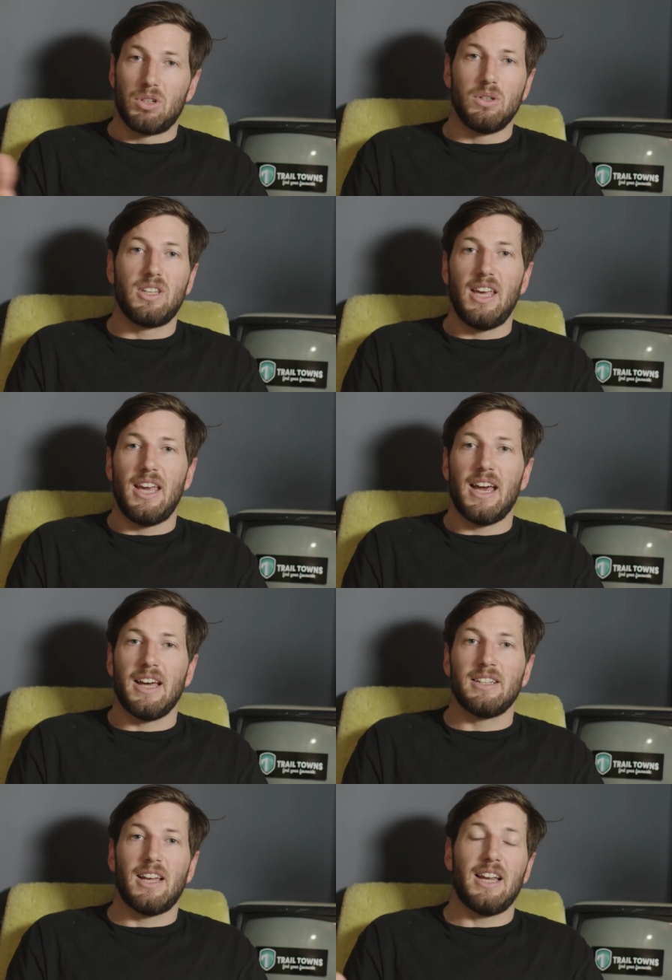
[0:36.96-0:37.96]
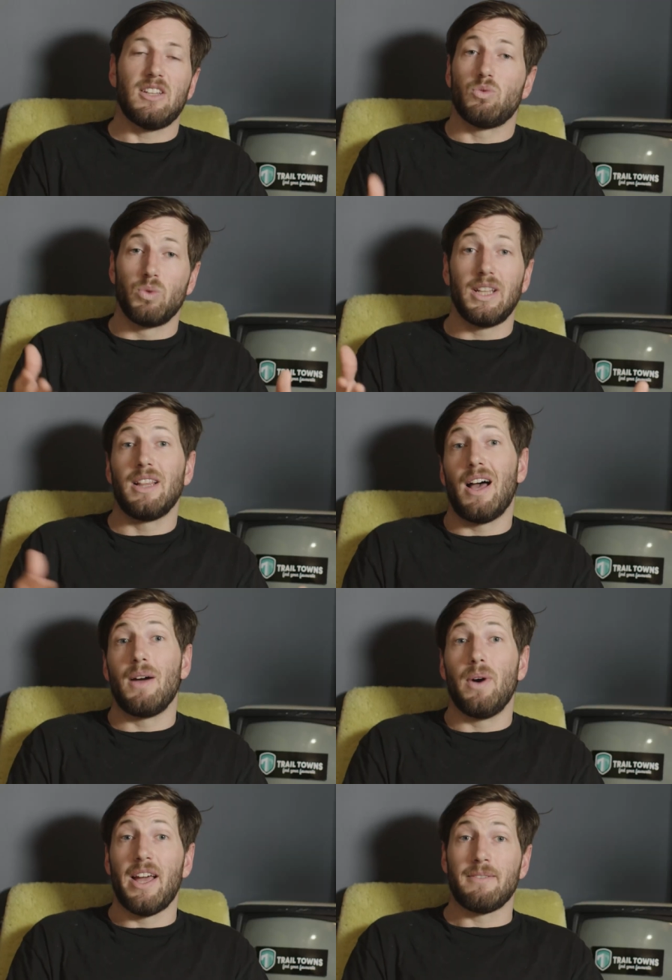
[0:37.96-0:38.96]
good gear and it's really
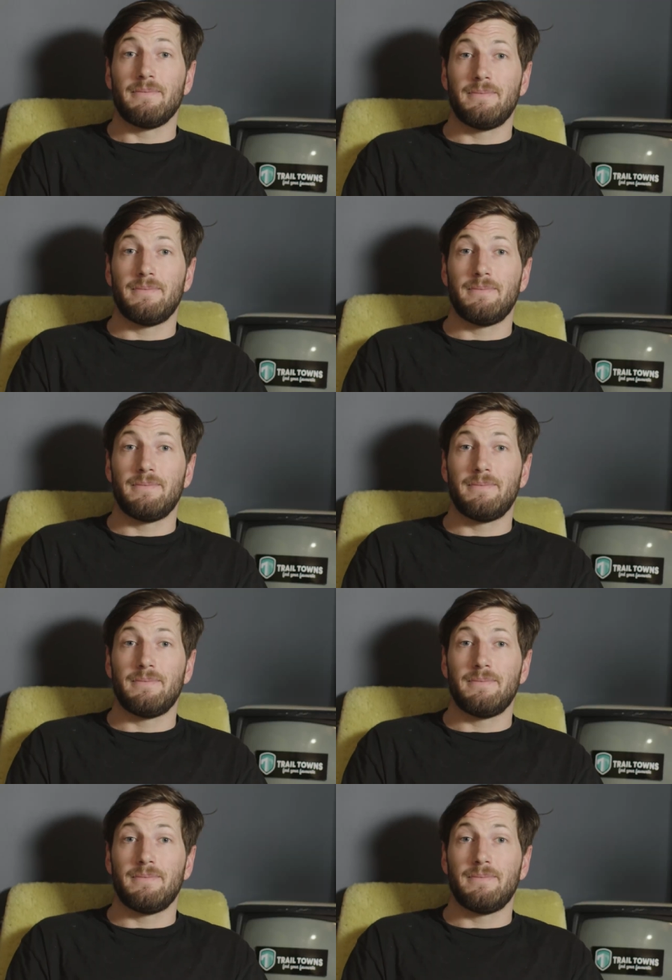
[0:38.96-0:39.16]
lightweight.